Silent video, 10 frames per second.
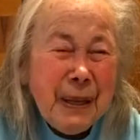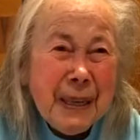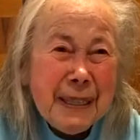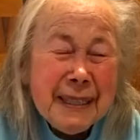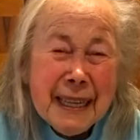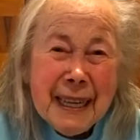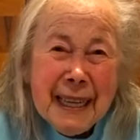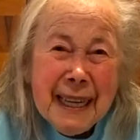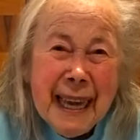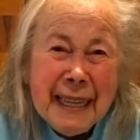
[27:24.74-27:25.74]
Because
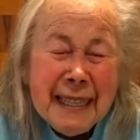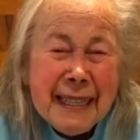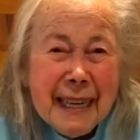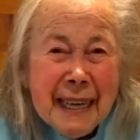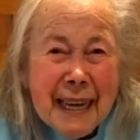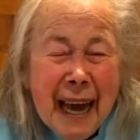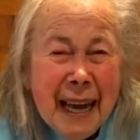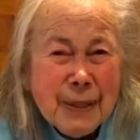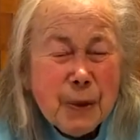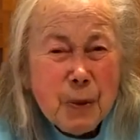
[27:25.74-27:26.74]
Kent
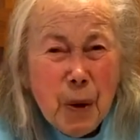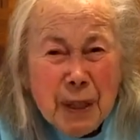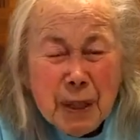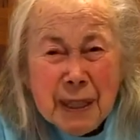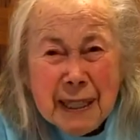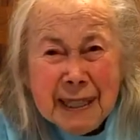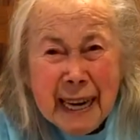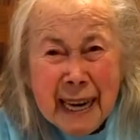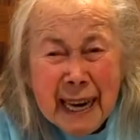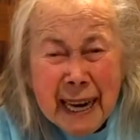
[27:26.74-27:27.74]
has to watch it a
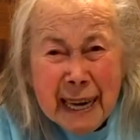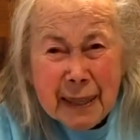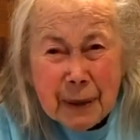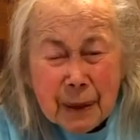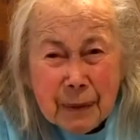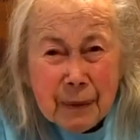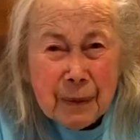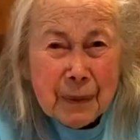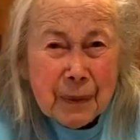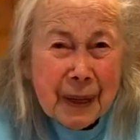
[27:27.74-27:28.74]
day later.
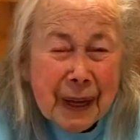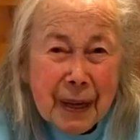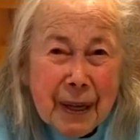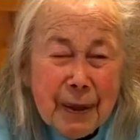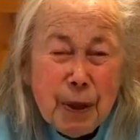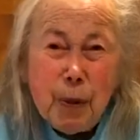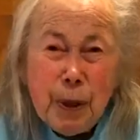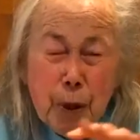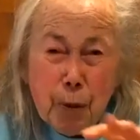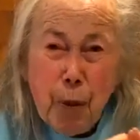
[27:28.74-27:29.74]

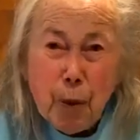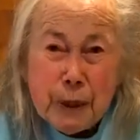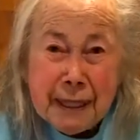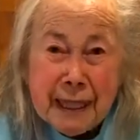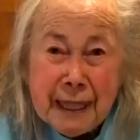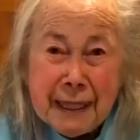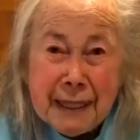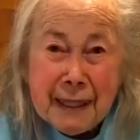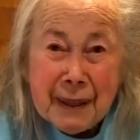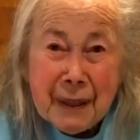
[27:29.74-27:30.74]
Joni, you posted
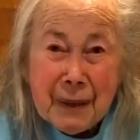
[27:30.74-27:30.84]
it.